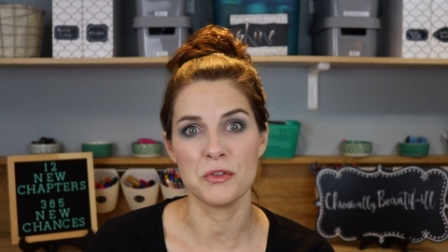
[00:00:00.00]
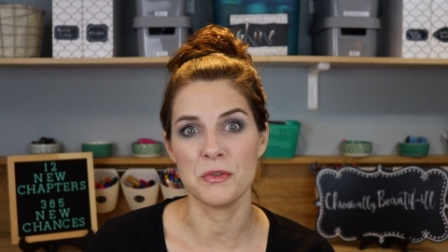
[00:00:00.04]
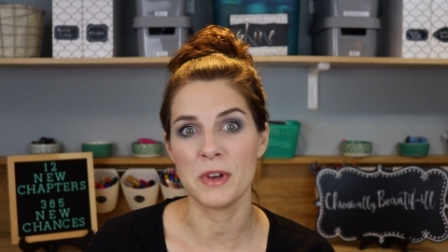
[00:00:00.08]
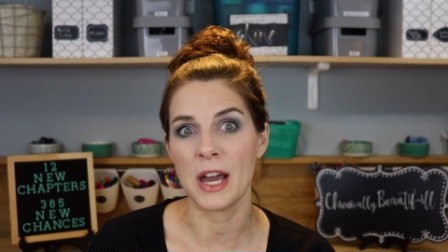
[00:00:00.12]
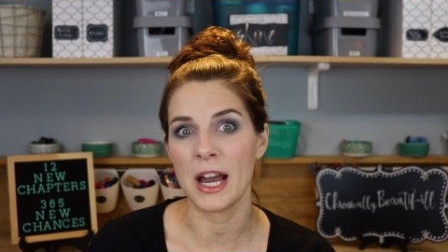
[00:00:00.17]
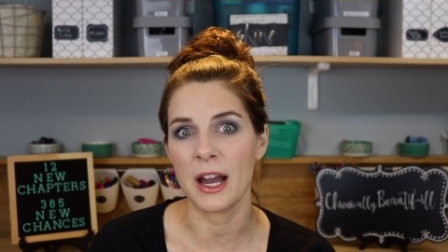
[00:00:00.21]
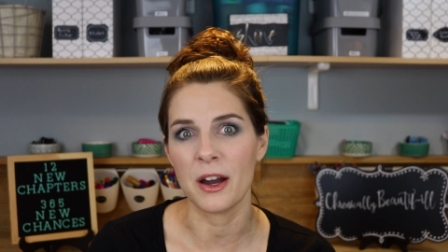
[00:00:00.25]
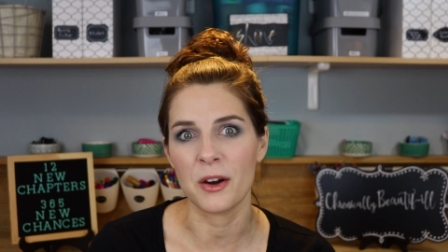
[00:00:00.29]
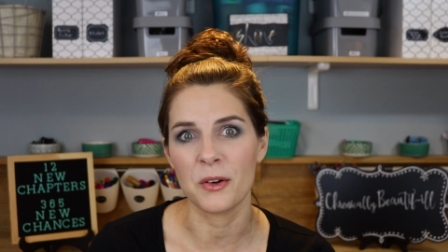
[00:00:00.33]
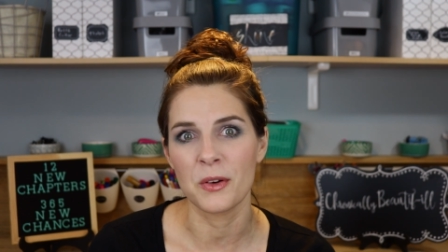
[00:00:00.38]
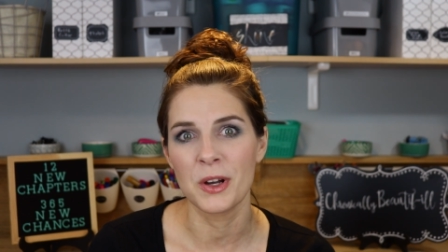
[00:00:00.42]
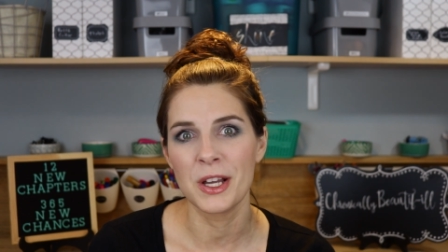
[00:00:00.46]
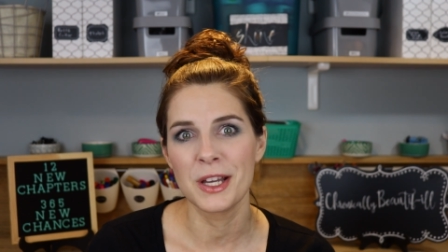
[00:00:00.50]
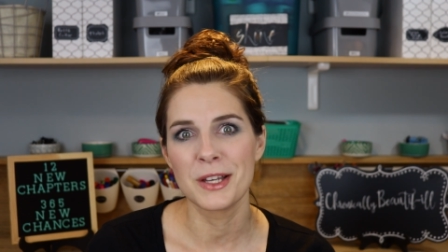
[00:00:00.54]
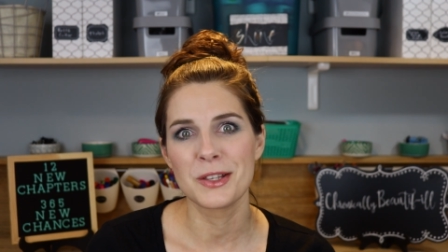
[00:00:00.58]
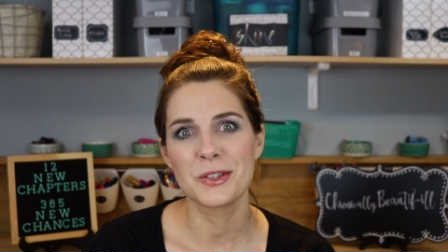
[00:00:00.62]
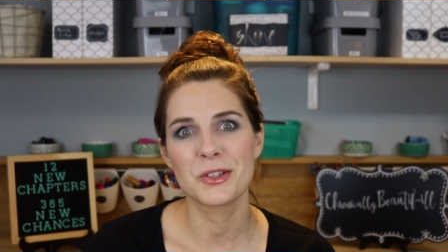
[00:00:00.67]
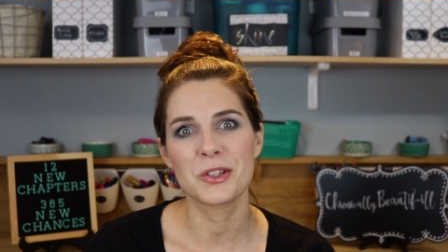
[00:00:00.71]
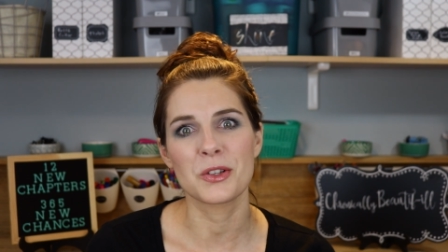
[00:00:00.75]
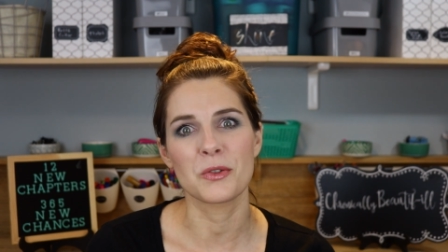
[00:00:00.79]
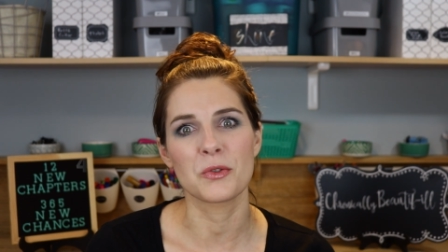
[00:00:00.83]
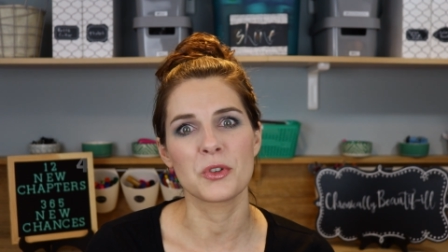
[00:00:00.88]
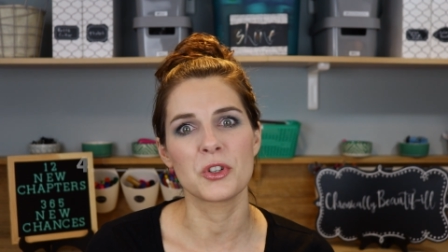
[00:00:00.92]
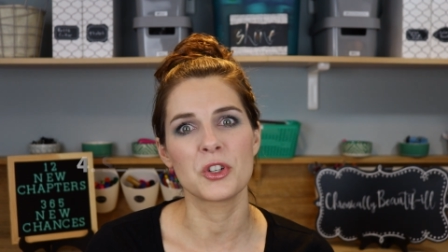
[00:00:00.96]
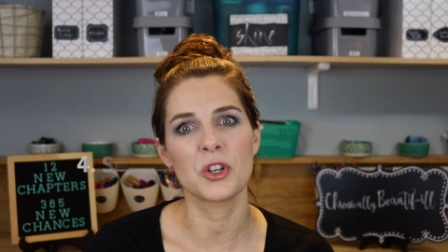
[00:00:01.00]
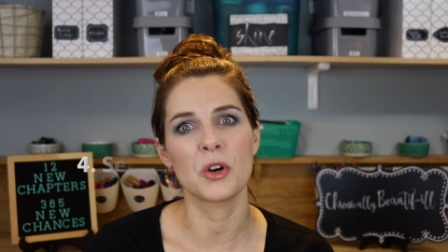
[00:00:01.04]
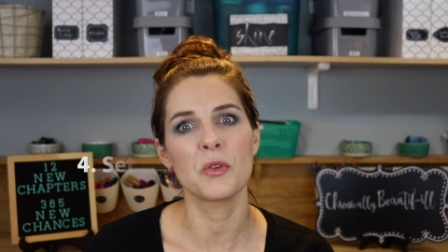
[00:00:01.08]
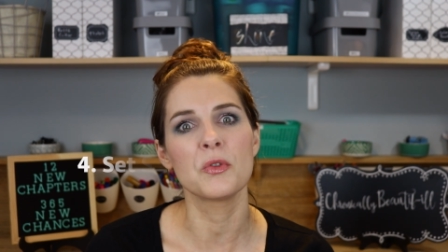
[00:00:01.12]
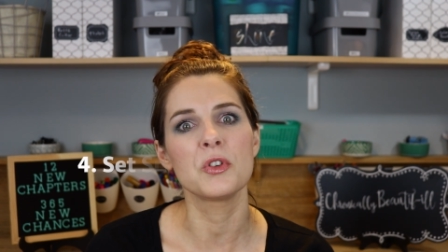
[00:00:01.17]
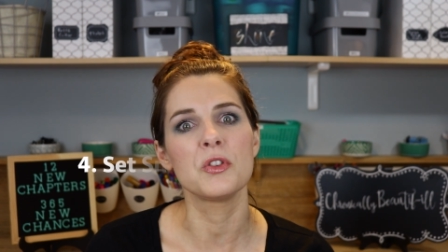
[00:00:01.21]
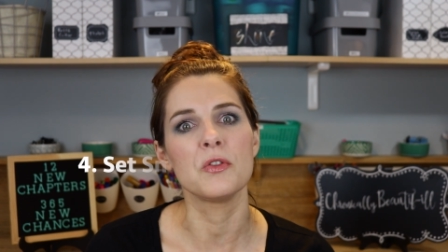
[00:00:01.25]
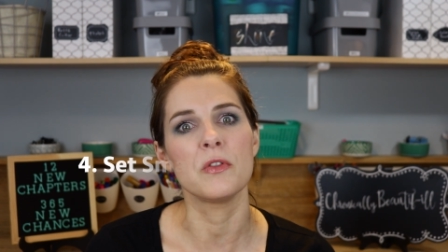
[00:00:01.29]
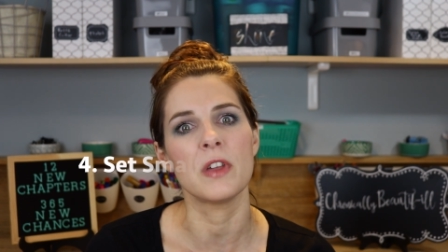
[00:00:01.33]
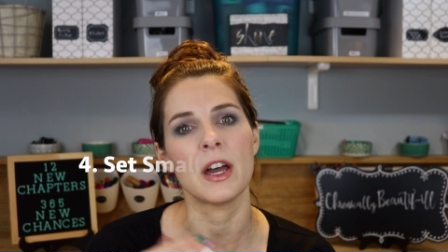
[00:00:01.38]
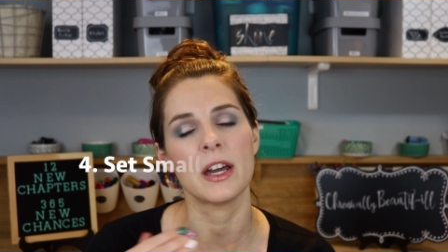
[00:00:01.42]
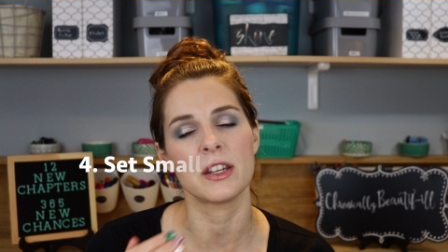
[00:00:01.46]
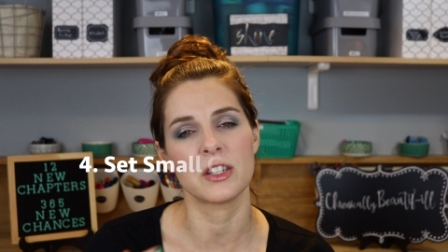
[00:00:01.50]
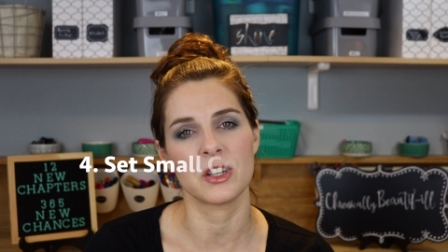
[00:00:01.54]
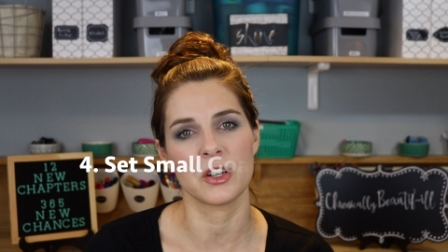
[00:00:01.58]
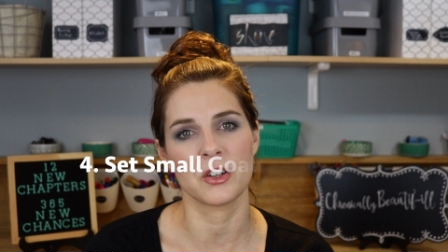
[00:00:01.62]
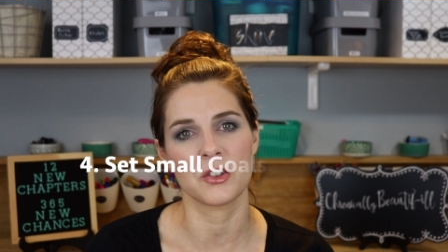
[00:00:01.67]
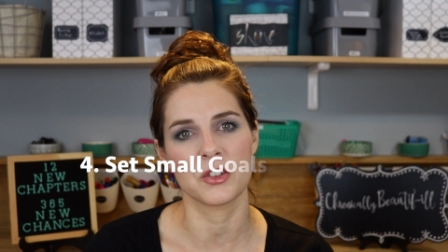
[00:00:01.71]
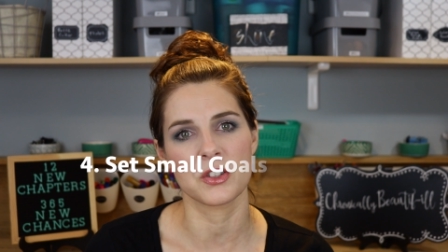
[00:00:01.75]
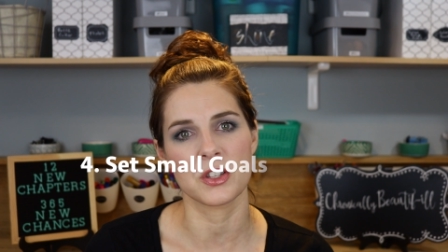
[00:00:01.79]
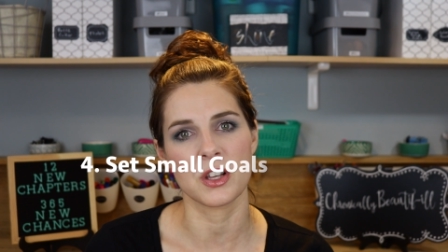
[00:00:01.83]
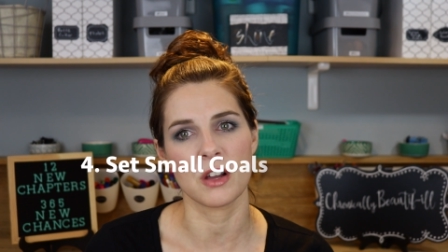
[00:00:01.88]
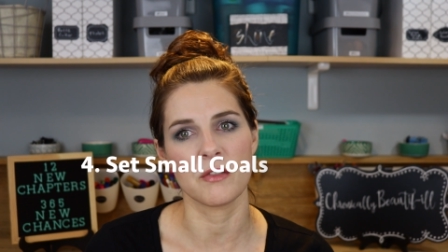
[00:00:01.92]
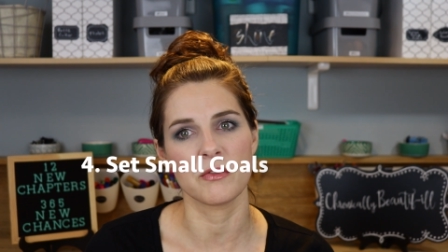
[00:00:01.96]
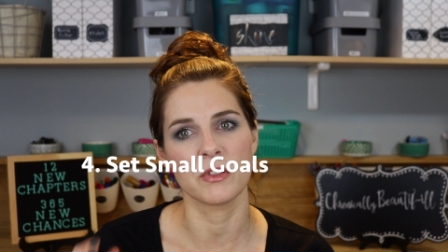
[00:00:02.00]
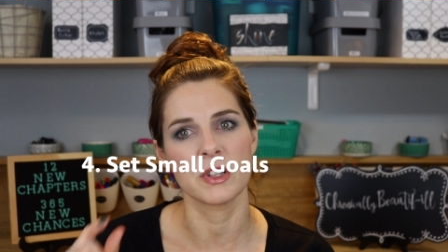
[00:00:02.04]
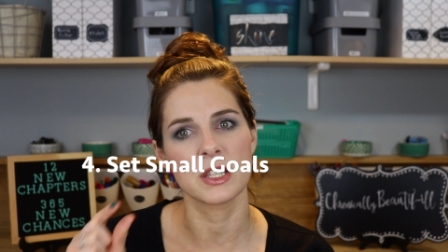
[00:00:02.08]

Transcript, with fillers: now. So don't do that to yourself.